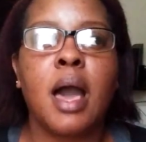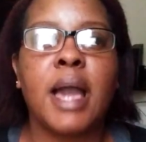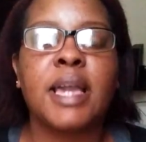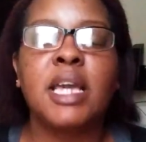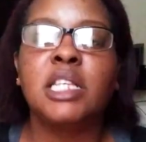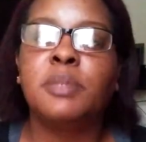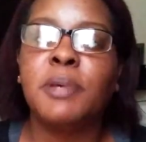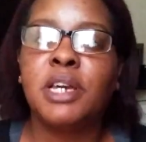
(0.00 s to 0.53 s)
I
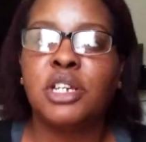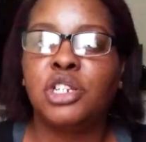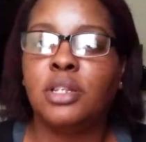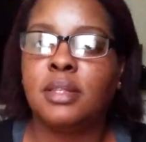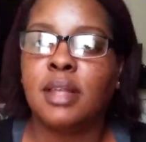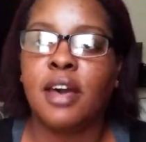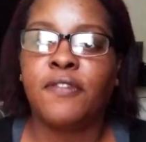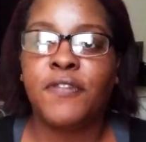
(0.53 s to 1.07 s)
guess because
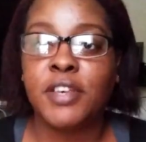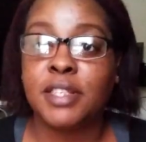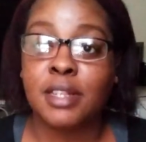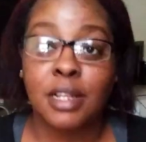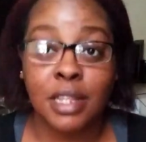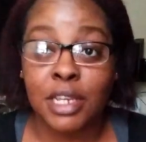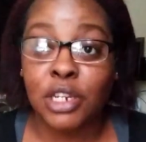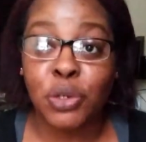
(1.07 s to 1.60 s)
she's not
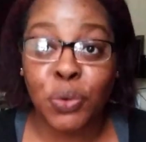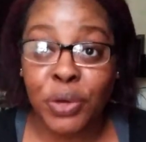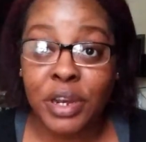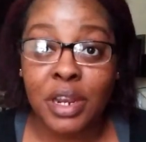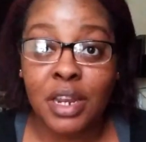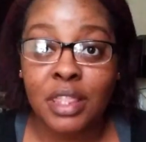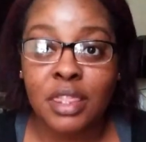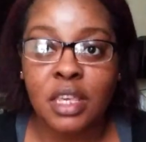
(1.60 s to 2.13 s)
physically
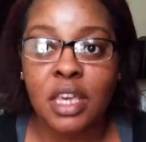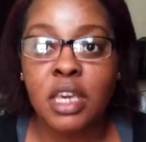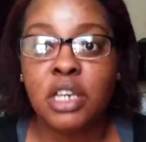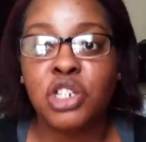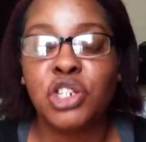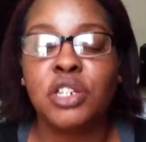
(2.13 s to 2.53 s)
doing anything,